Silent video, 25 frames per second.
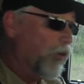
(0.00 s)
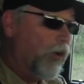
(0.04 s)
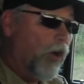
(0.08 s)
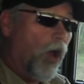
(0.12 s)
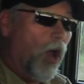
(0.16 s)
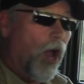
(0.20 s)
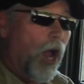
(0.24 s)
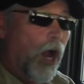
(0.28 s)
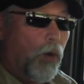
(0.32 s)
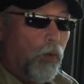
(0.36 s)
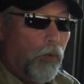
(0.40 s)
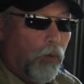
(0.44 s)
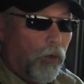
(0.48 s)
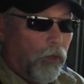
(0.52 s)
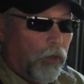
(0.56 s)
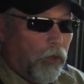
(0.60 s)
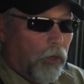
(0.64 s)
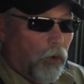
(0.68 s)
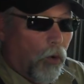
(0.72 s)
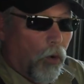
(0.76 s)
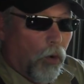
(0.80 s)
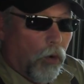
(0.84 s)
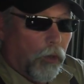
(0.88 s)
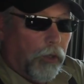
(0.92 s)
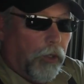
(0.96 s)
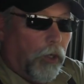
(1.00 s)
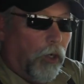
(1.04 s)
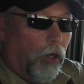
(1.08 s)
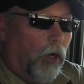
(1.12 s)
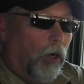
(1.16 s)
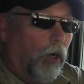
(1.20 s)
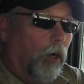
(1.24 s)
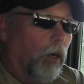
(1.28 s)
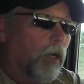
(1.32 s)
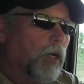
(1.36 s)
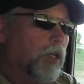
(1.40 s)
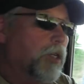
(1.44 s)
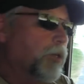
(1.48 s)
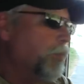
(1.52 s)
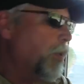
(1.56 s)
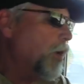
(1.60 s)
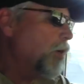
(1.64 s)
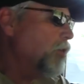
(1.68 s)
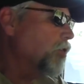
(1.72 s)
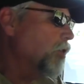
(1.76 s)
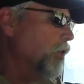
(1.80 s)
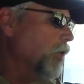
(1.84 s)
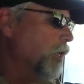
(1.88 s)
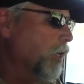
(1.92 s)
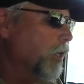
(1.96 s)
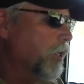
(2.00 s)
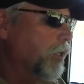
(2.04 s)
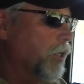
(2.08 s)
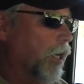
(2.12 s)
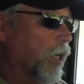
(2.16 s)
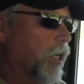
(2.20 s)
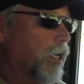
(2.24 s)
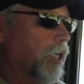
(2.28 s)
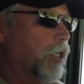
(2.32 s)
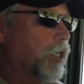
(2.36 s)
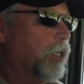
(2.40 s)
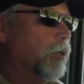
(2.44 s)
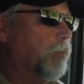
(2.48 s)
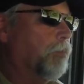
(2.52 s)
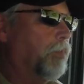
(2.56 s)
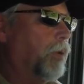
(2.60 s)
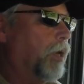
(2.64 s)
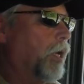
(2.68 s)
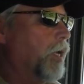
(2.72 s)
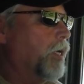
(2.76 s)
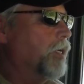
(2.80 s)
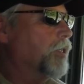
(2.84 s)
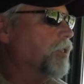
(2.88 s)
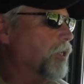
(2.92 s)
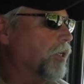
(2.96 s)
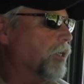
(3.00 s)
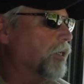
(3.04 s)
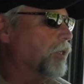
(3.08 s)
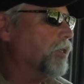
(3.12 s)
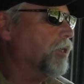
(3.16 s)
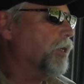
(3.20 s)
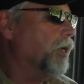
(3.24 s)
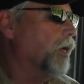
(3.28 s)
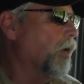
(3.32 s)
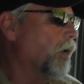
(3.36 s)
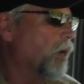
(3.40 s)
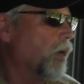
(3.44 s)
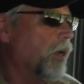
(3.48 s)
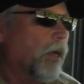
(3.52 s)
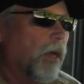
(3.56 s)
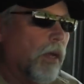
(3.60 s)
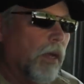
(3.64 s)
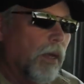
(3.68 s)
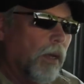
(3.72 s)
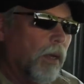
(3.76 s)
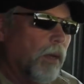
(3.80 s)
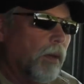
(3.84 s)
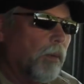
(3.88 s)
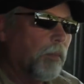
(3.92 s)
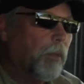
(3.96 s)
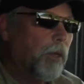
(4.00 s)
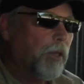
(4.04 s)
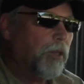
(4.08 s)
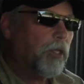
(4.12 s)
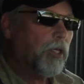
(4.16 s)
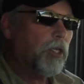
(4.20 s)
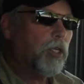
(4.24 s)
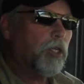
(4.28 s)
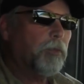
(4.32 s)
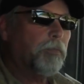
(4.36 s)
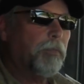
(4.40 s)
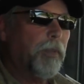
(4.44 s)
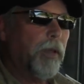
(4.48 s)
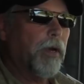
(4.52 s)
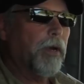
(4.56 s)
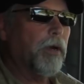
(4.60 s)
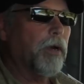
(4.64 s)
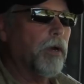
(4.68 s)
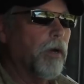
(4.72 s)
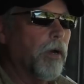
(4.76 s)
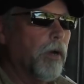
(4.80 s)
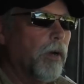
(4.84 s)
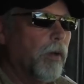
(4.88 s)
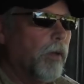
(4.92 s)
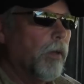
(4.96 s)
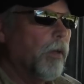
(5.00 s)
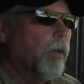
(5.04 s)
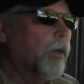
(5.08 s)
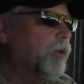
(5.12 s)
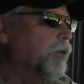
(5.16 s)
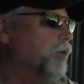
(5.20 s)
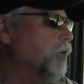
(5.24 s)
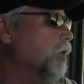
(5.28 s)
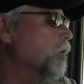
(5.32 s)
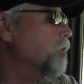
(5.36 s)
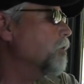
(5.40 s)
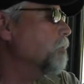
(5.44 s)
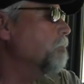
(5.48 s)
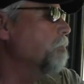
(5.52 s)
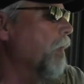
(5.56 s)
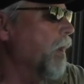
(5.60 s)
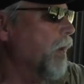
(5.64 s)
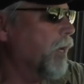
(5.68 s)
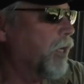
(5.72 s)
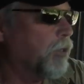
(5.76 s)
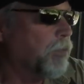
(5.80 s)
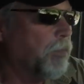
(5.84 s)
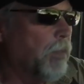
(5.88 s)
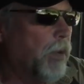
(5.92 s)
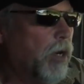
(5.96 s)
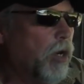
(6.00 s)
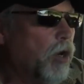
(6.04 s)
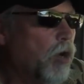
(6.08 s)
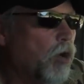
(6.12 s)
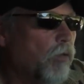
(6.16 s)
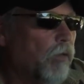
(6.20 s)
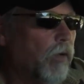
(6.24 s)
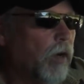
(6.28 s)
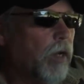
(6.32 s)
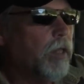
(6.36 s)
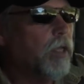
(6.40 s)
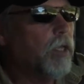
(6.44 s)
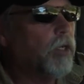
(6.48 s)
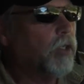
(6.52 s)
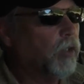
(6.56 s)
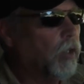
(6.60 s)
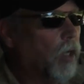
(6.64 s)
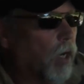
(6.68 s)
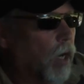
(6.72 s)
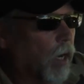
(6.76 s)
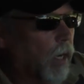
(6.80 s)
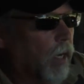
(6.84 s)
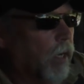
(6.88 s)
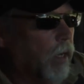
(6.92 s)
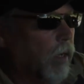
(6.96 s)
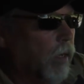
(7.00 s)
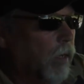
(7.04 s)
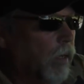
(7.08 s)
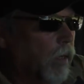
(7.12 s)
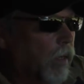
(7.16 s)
an awkward old girl, especially in tight places. But the spinner just makes maneuvering the truck,